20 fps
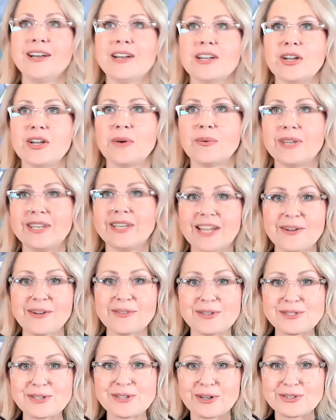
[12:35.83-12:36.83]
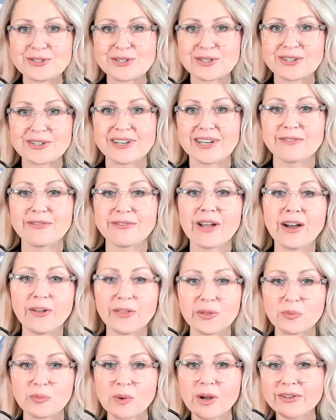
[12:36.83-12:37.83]
going down this alternative
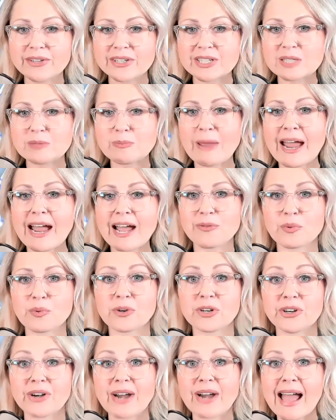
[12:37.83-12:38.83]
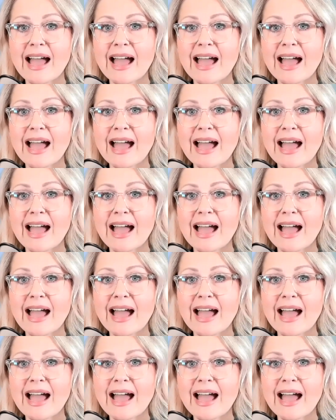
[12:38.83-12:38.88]
health and wellness path where you're